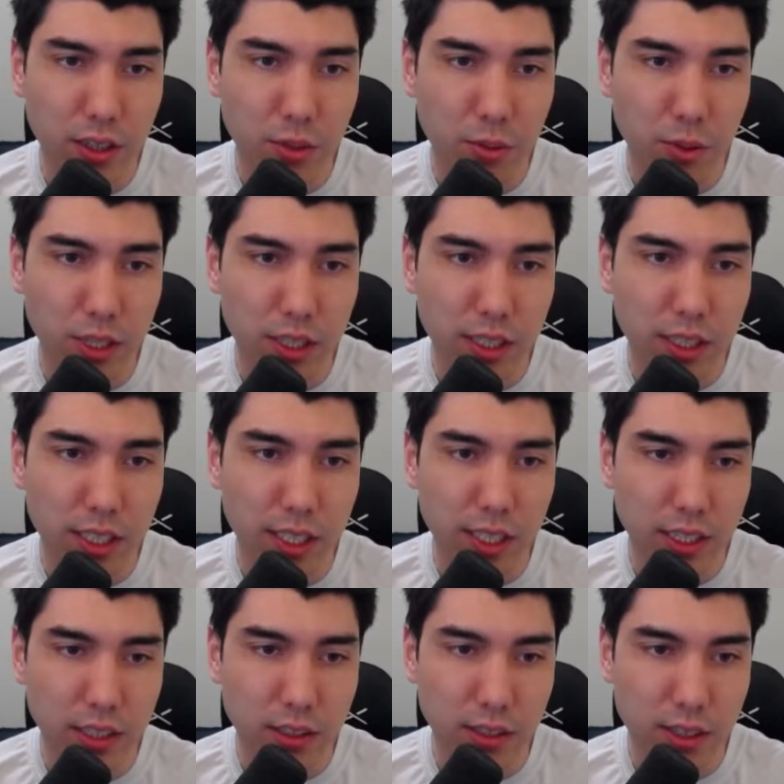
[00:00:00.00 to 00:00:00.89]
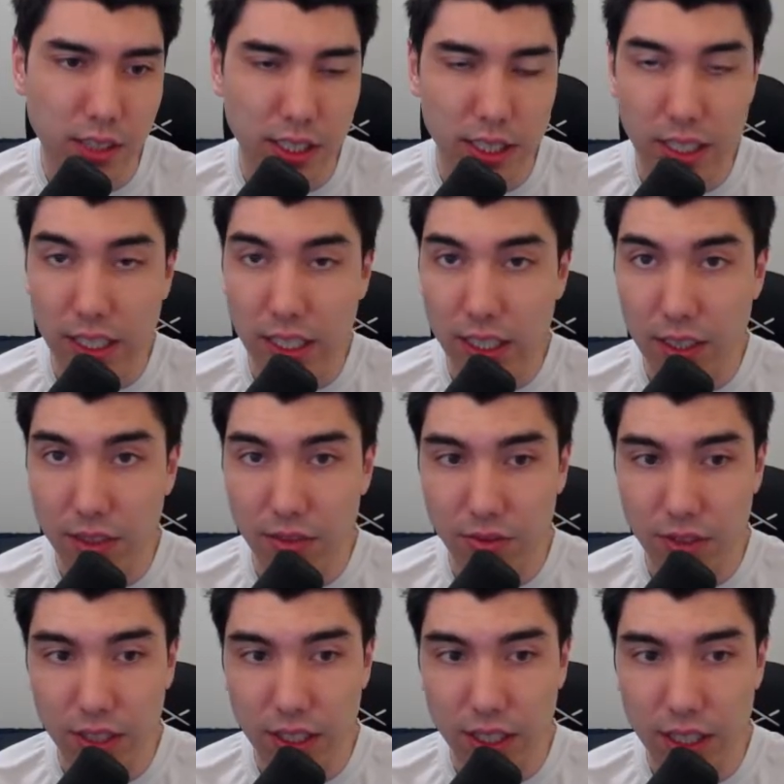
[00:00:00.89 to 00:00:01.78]
queen takes. Looks like I get a
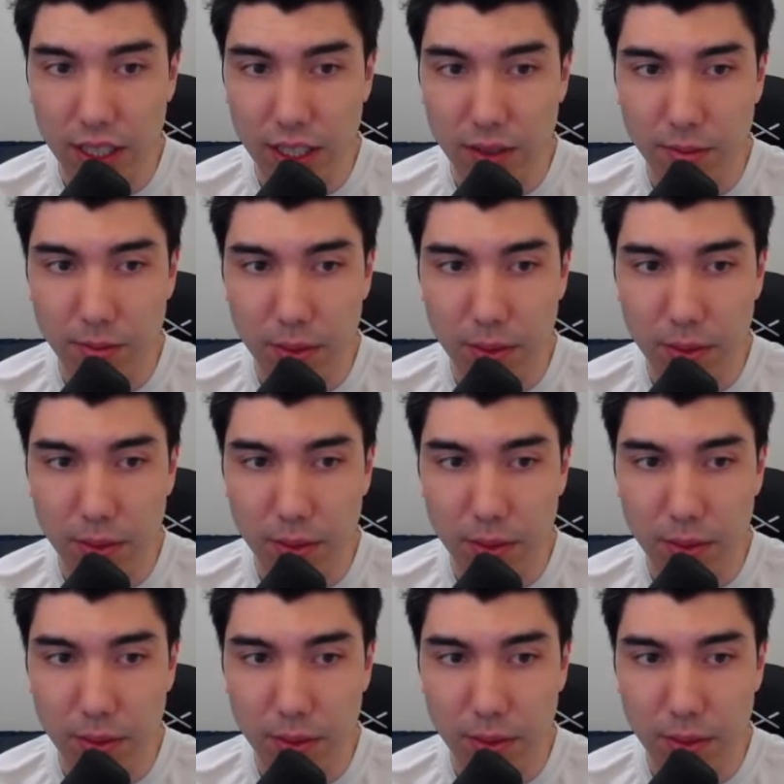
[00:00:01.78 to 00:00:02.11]
free knight.